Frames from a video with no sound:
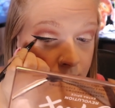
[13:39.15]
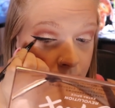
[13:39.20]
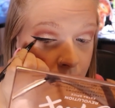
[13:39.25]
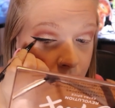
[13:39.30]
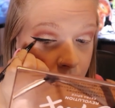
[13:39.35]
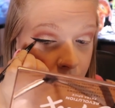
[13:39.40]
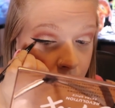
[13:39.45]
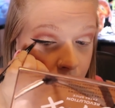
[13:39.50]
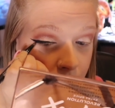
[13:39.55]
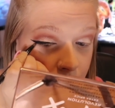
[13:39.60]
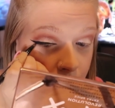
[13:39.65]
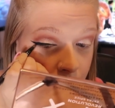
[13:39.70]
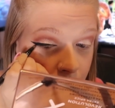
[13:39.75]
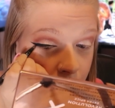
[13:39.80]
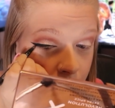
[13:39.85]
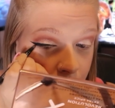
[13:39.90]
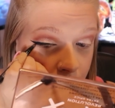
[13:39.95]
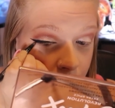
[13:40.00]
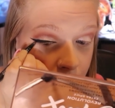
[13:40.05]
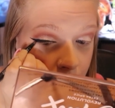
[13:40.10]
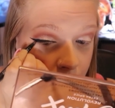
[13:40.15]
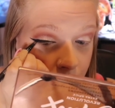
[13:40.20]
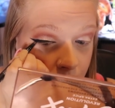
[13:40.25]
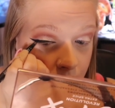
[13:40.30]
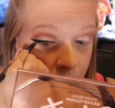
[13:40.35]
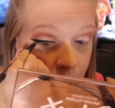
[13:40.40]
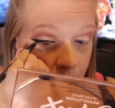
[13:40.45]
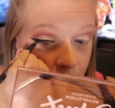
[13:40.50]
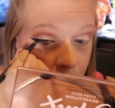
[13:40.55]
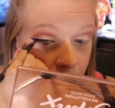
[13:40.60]
so
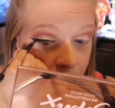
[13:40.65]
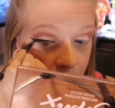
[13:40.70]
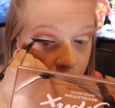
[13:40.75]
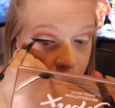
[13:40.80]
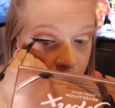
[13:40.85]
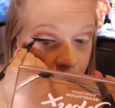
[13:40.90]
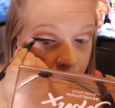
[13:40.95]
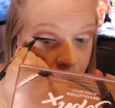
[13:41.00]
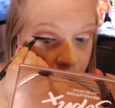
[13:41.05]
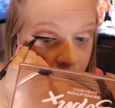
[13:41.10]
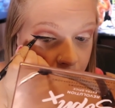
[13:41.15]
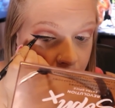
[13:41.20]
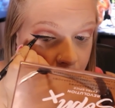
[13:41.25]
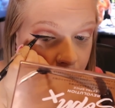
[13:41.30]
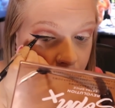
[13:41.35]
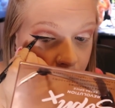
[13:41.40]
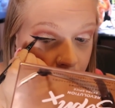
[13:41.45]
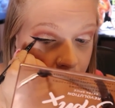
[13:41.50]
horrific.